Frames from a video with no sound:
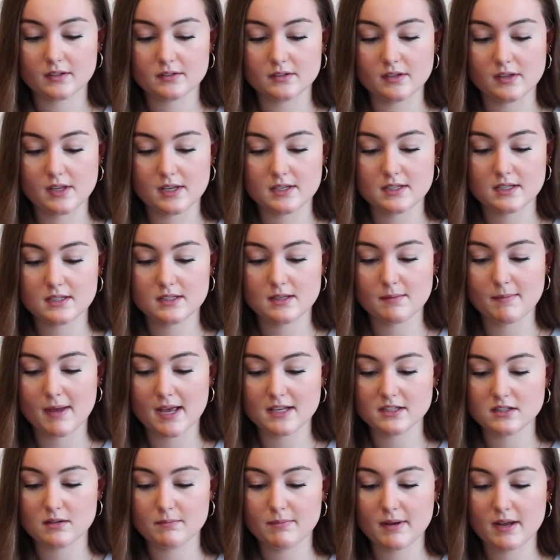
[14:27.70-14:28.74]
So this is the
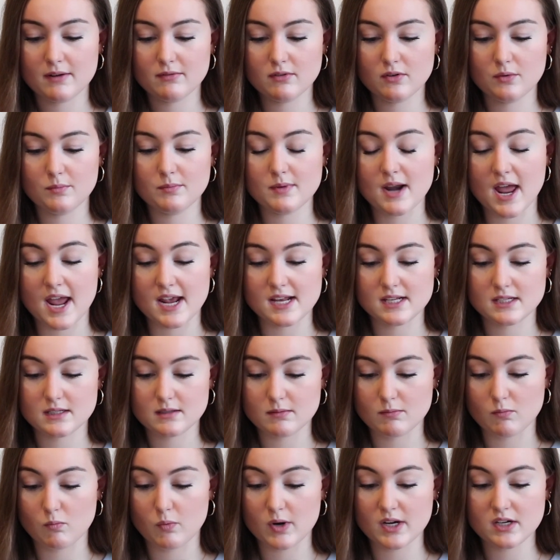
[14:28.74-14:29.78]
master bedroom.
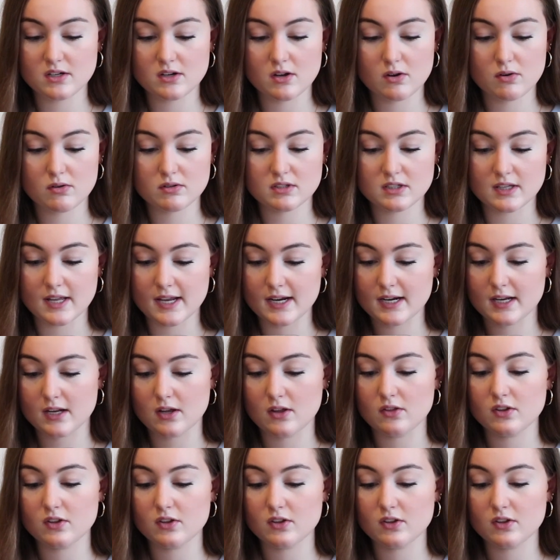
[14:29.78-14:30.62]
Nice windows, lighting.